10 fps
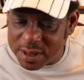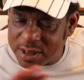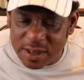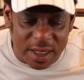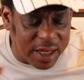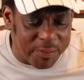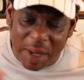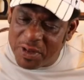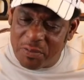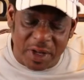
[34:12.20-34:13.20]
a,
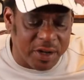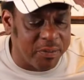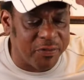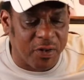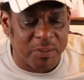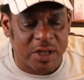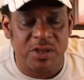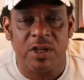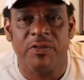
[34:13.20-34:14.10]
Maybe you've been here before. I'm not sure.